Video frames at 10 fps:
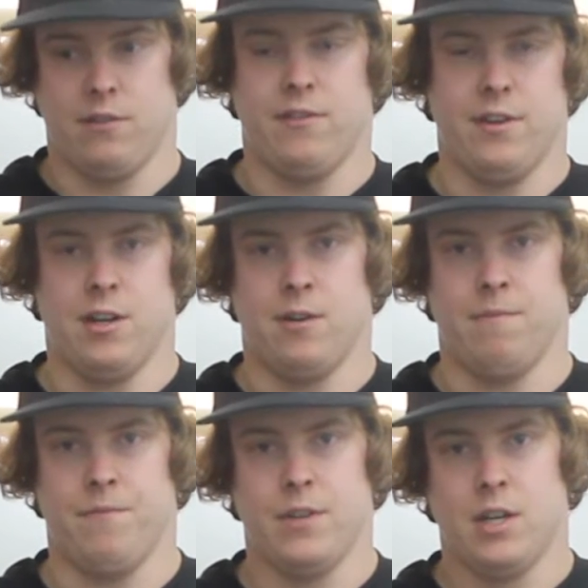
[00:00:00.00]

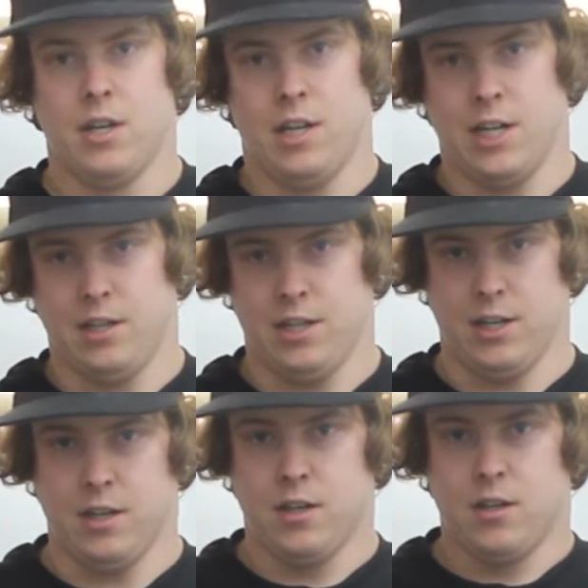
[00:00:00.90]

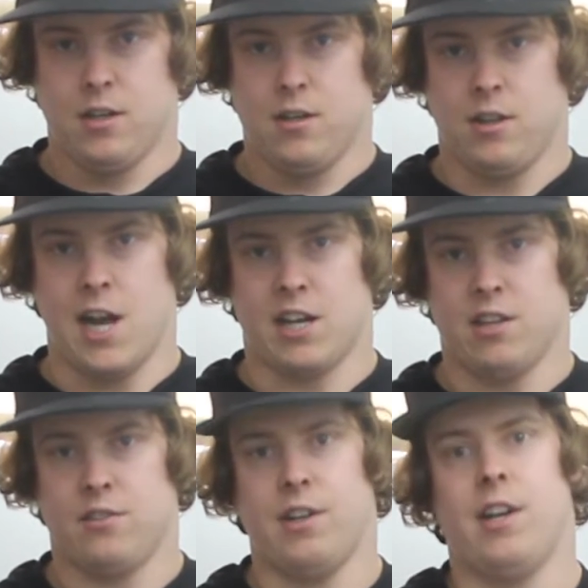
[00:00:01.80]
the length of
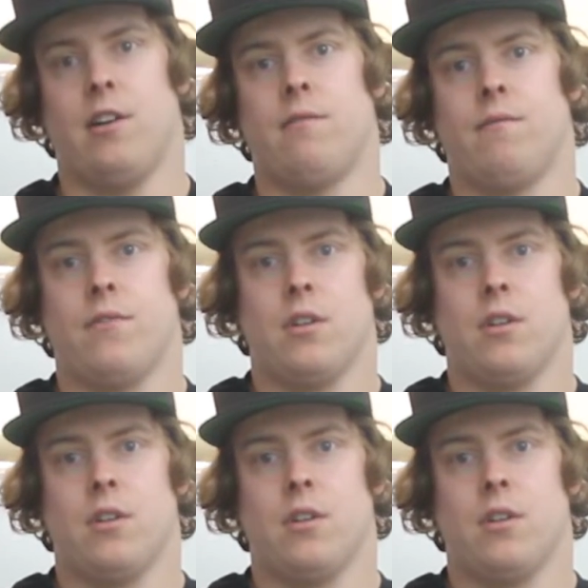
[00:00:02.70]
this video.